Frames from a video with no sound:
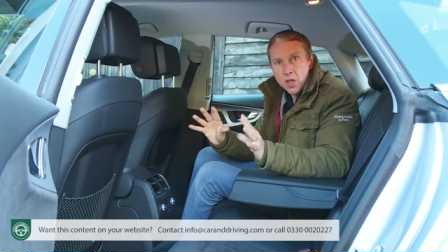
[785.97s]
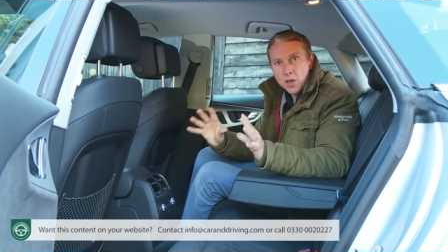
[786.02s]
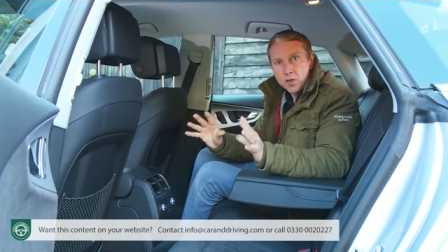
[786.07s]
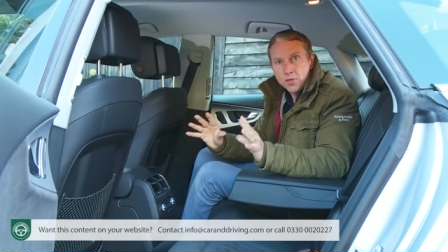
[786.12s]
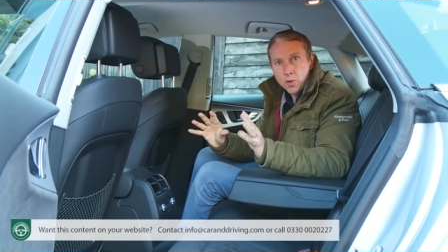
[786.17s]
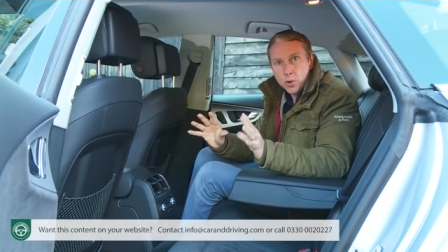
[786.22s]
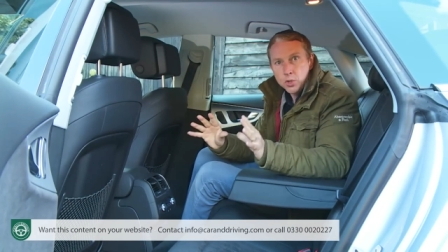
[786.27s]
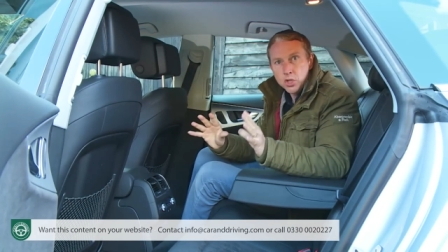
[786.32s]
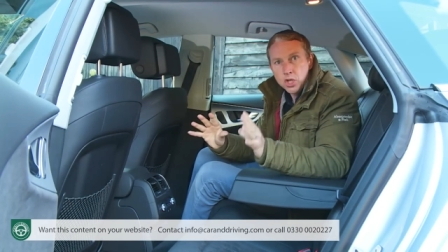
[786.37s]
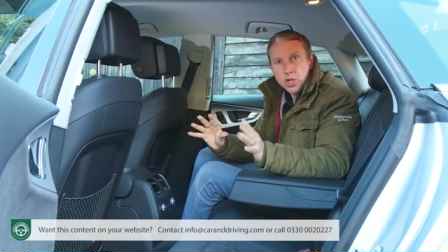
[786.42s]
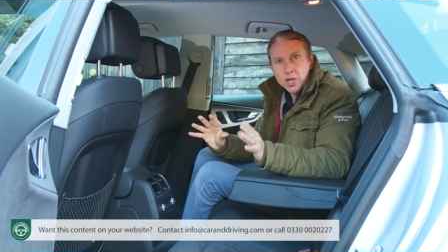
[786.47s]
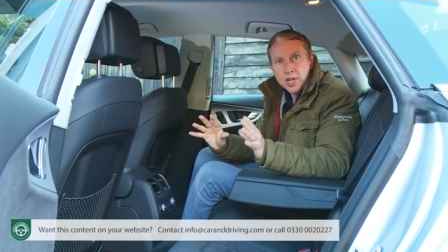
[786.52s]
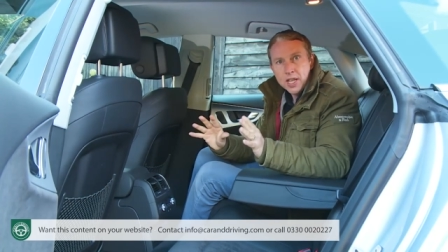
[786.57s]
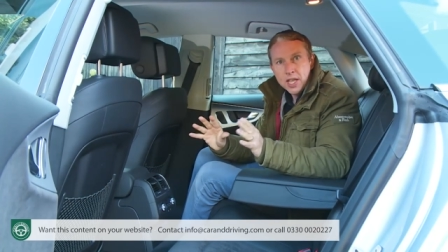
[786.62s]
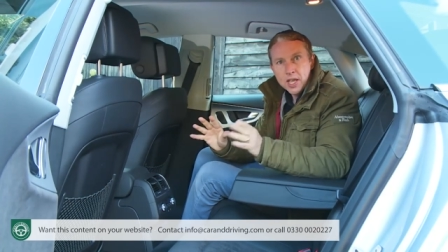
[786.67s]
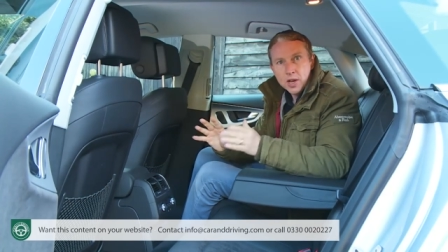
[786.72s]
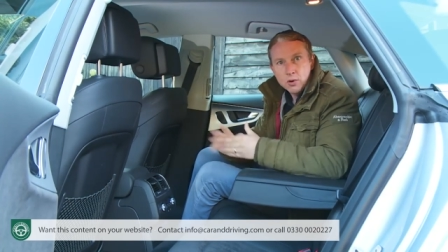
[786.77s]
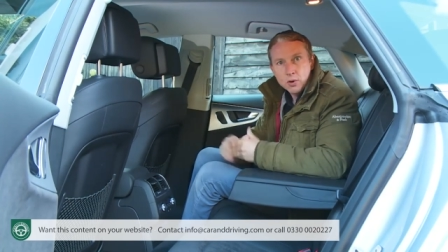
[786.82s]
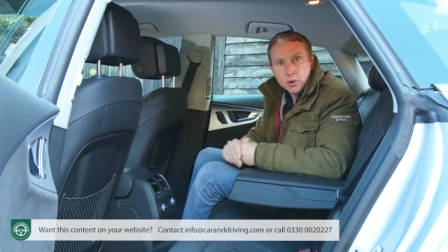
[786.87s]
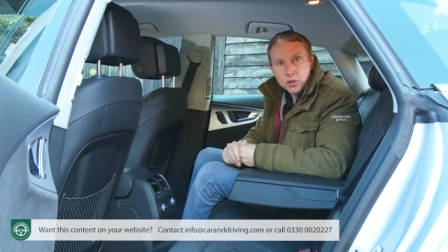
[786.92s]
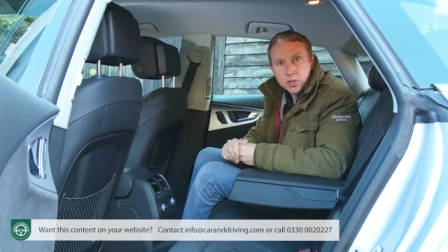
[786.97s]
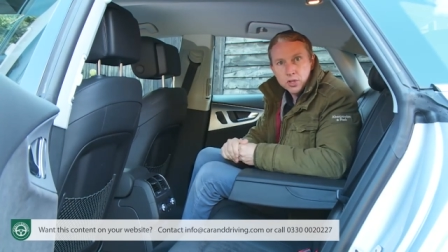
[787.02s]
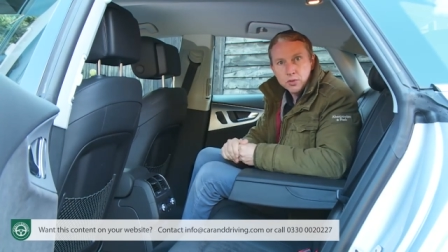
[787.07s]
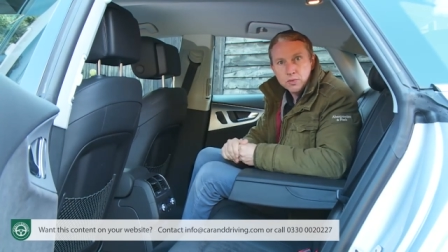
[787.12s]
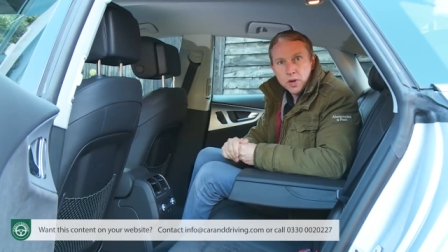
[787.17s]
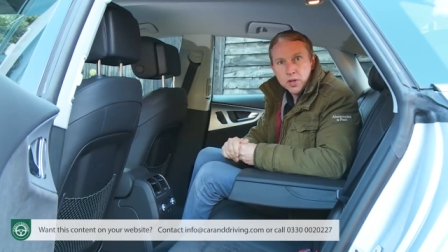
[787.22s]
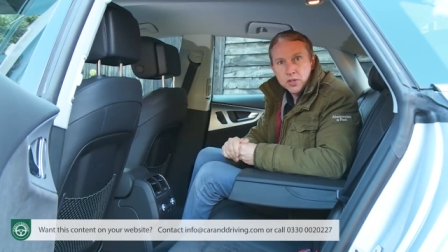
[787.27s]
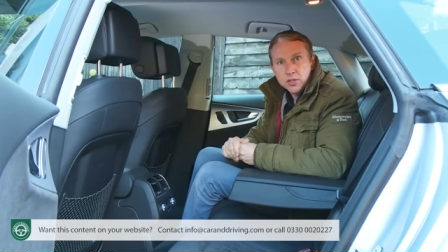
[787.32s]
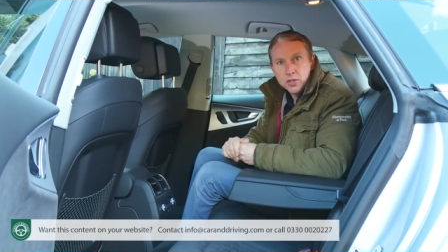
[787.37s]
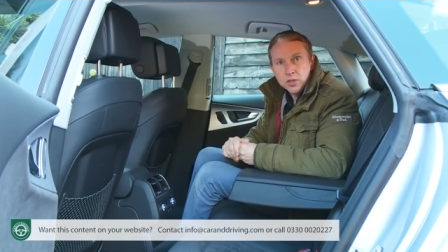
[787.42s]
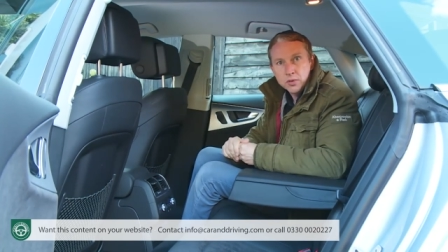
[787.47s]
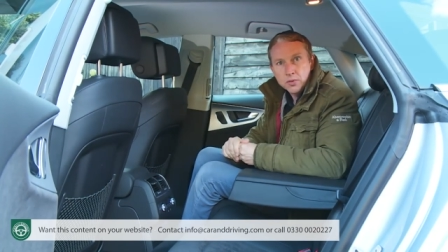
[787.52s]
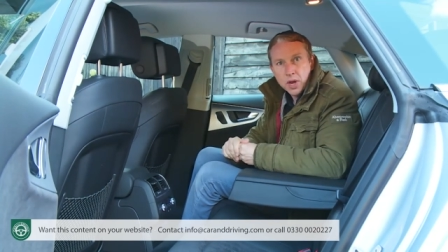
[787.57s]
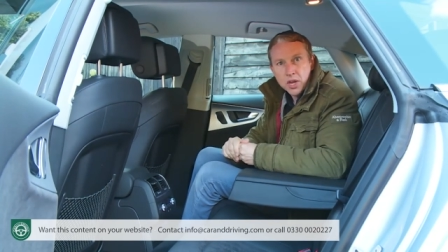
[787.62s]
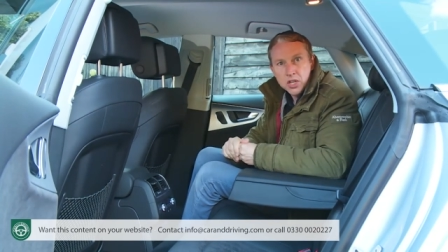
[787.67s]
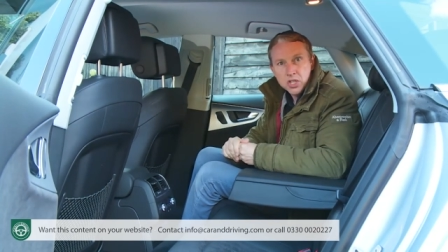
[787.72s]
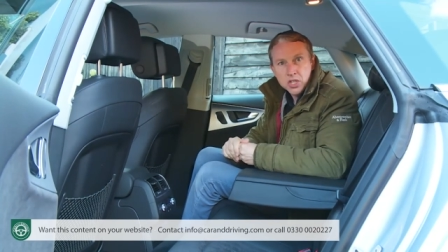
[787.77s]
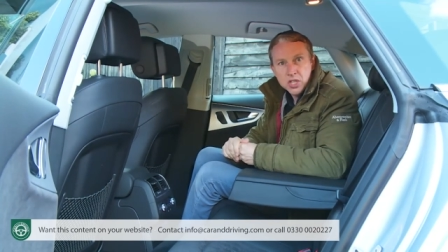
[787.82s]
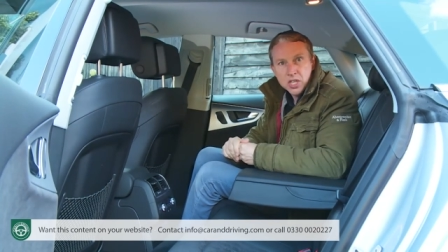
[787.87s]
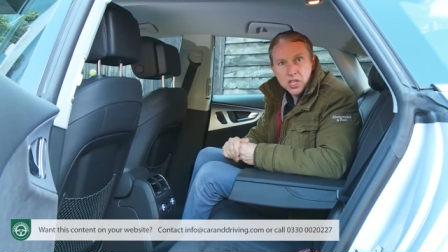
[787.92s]
Fortunately, across the rest of the
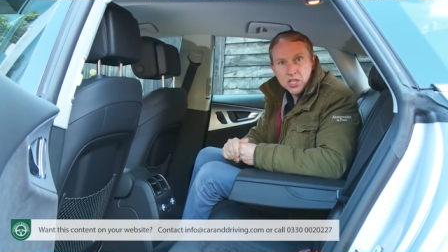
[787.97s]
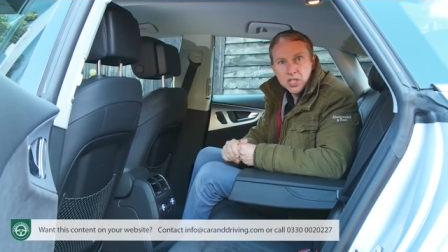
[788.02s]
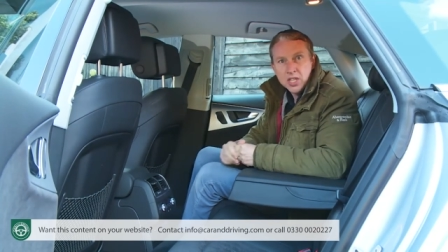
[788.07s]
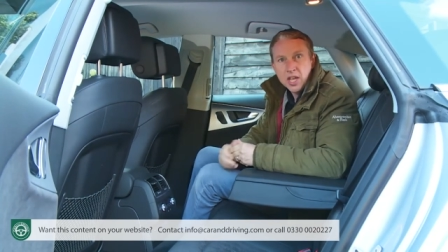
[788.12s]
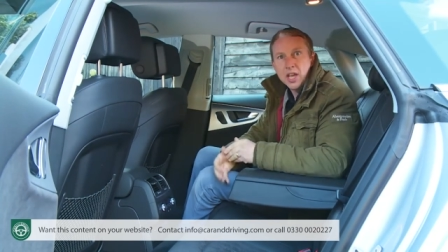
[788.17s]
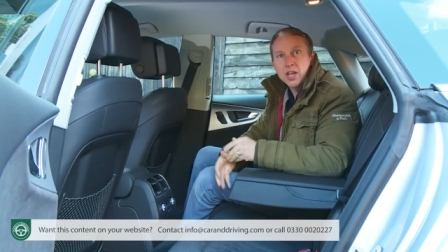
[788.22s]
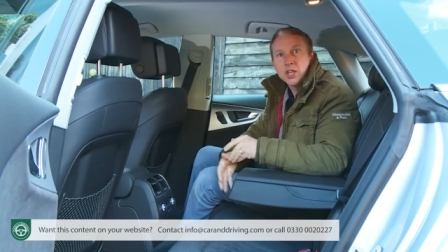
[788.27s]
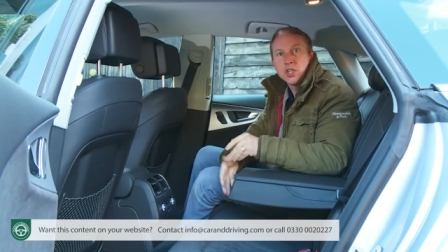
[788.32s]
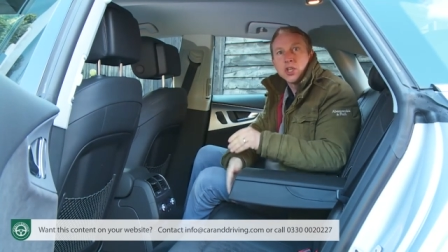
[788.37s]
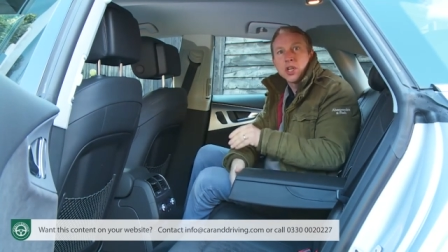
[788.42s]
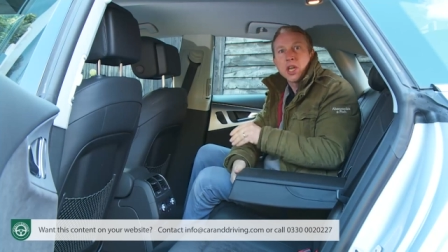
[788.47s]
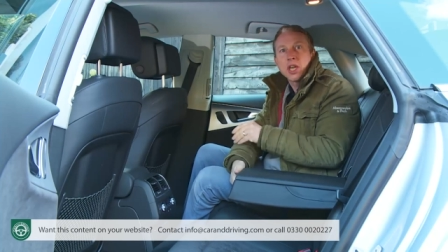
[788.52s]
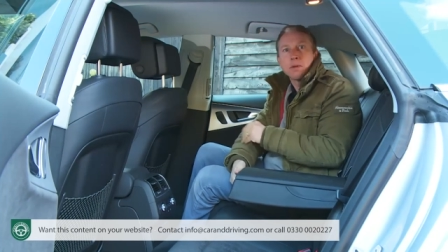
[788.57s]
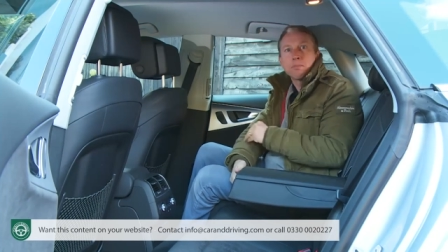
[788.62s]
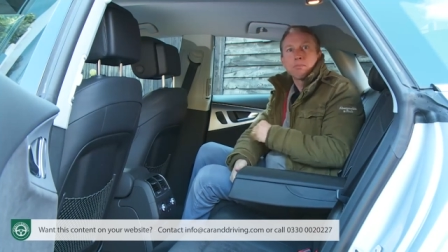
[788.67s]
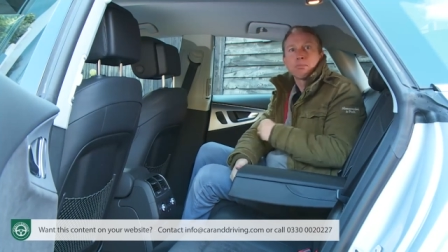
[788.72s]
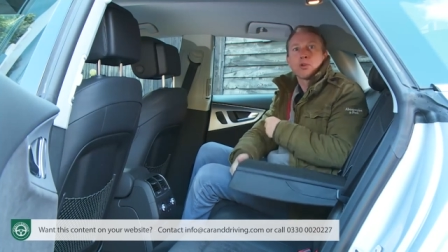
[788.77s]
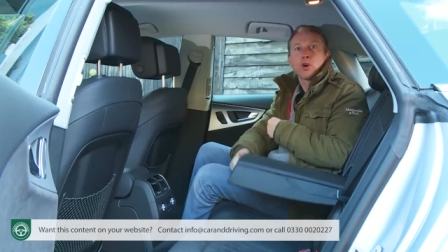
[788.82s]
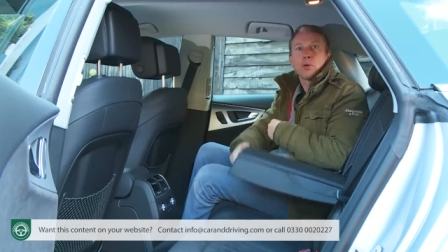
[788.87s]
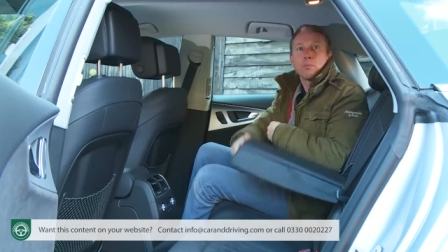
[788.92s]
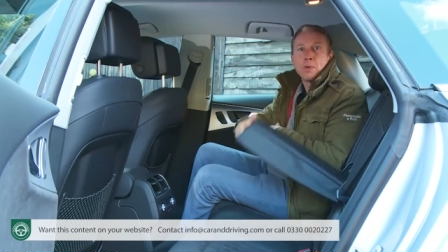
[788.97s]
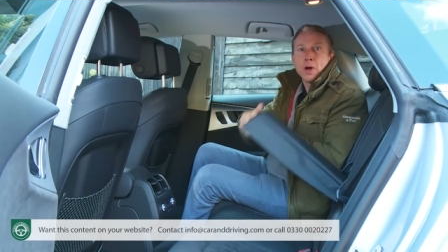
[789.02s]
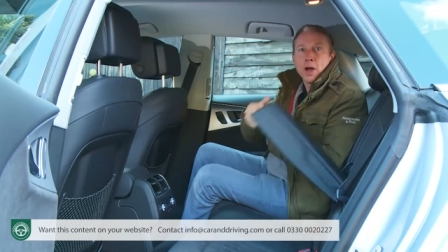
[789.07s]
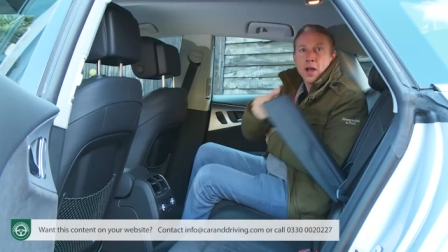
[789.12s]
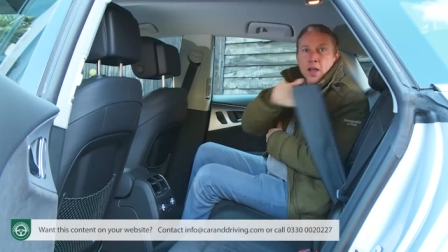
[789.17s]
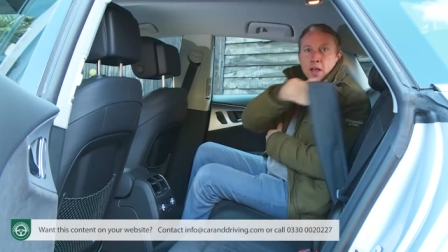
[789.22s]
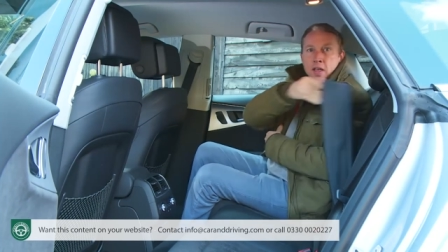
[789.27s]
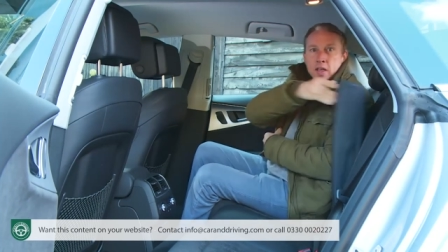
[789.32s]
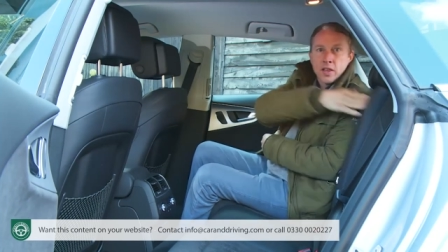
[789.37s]
range these days, you get a proper